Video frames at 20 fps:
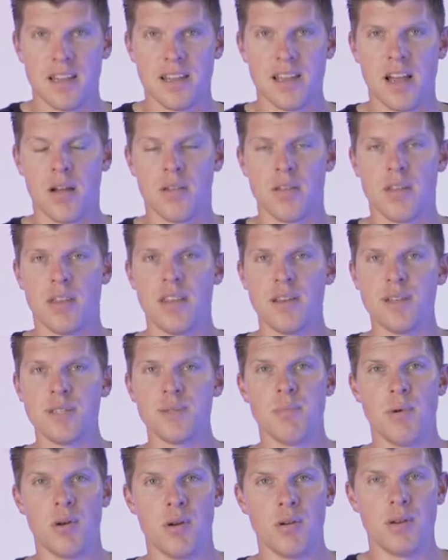Now, this
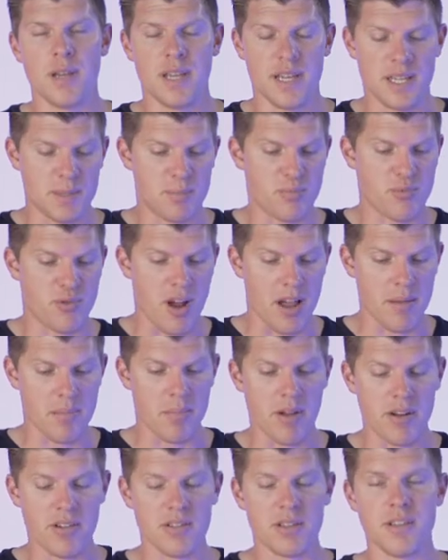mode is
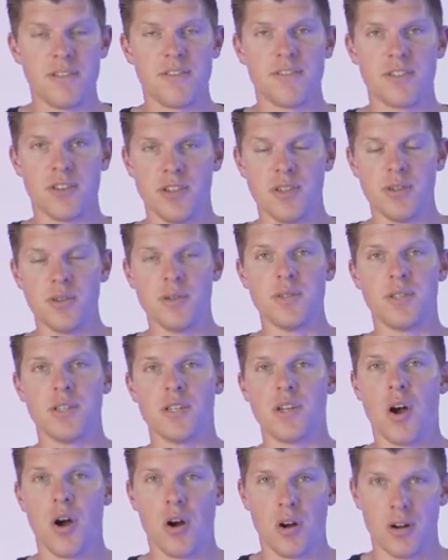primarily for
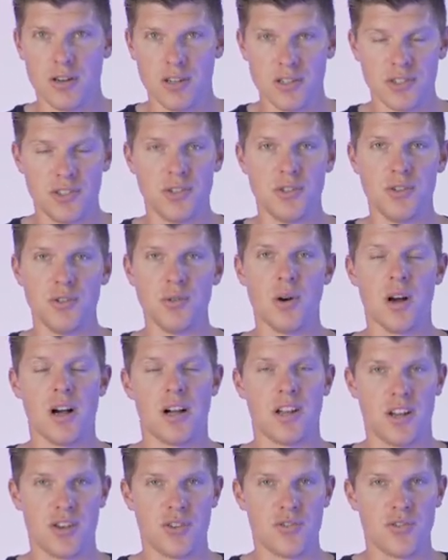using Arc 2
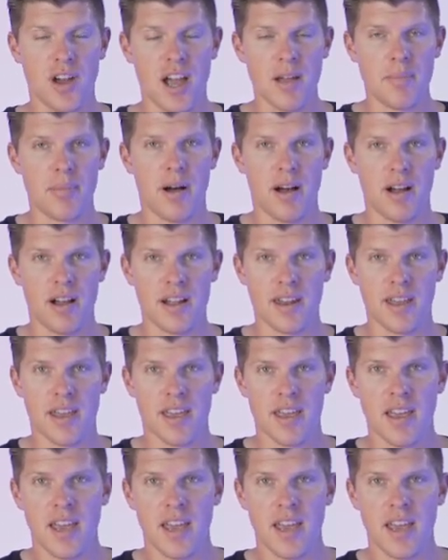on a tripod.